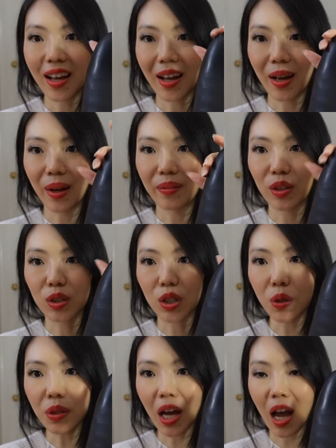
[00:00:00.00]
um, the
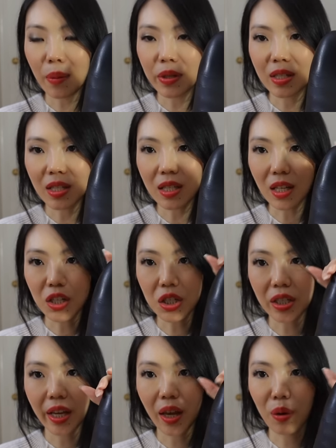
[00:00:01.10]
toe cap is
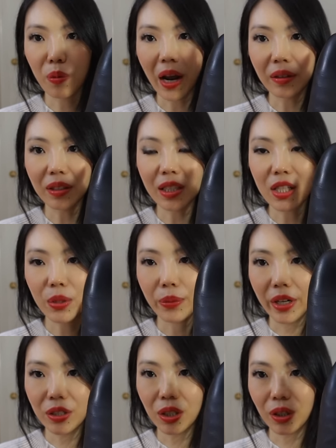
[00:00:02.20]
essentially a rounded
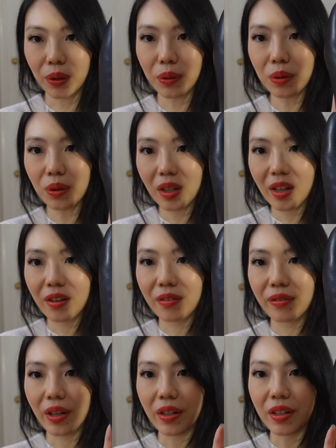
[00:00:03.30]
square toe
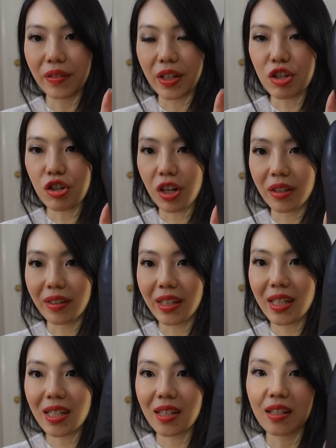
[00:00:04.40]
very, very
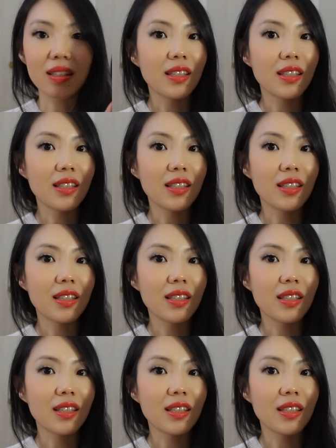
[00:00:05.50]
generous,